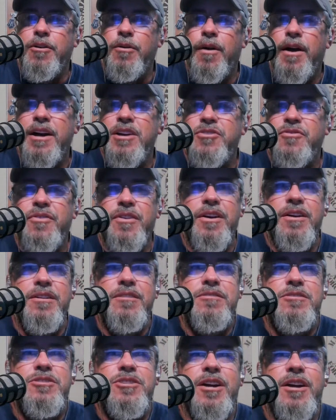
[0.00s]
Grass fed.
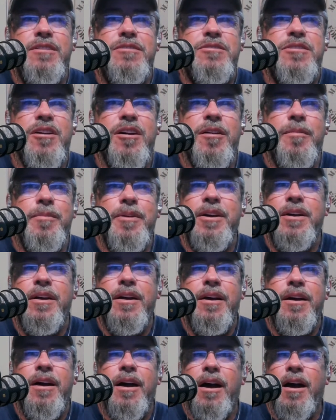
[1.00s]
Here's Jack's comment.
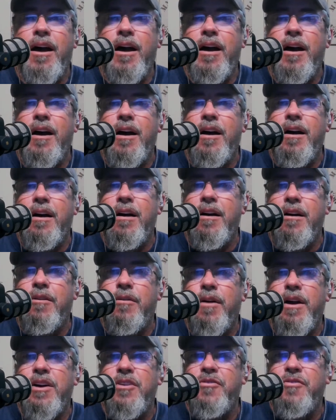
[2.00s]

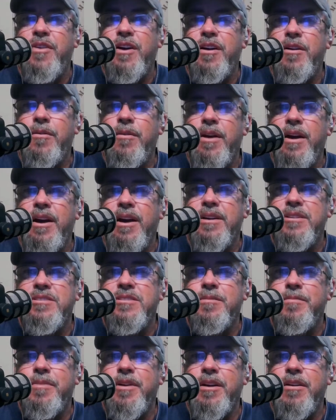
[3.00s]
Grass fed only has
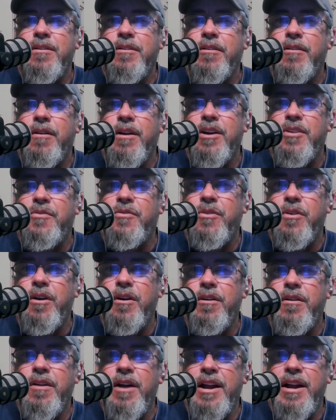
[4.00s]
to be on grass for
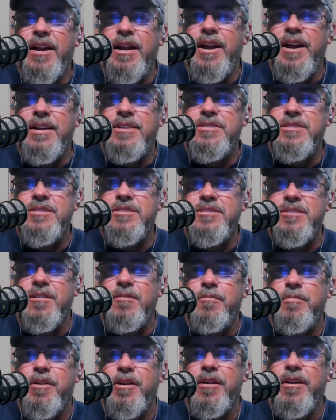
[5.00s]
180 days at
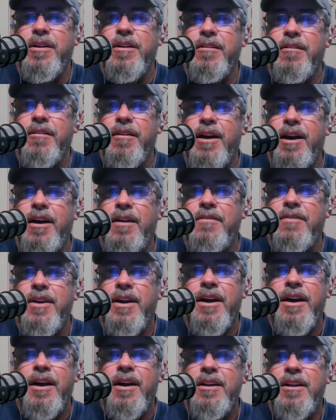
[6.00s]
some period in their life.
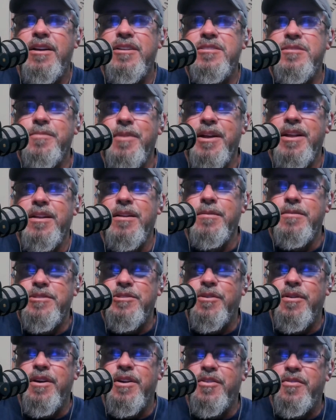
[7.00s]
Doesn't mean that it was
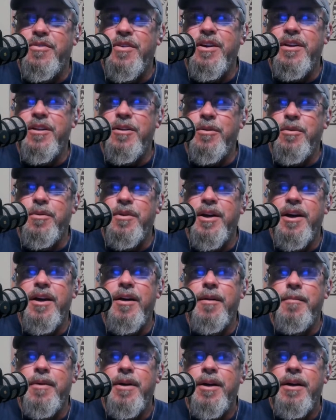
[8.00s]
grass fed the whole
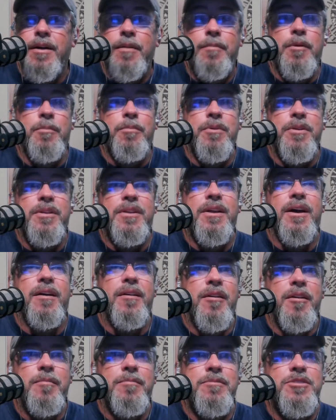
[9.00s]
time. We'll put that
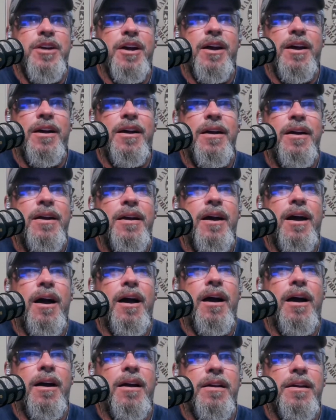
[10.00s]
up, Jack.
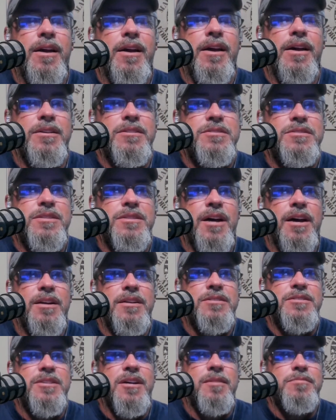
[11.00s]
Yes, that
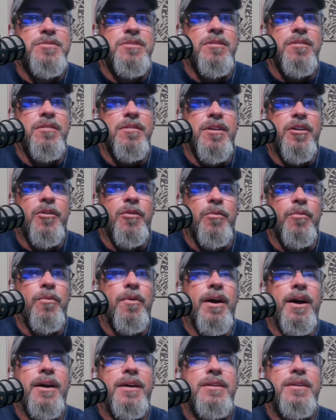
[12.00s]
is absolutely
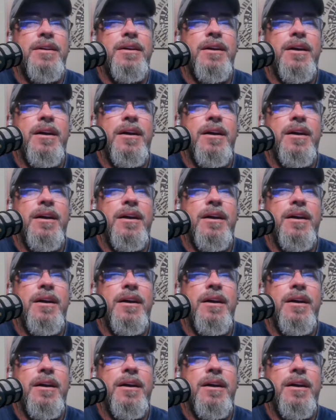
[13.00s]
correct.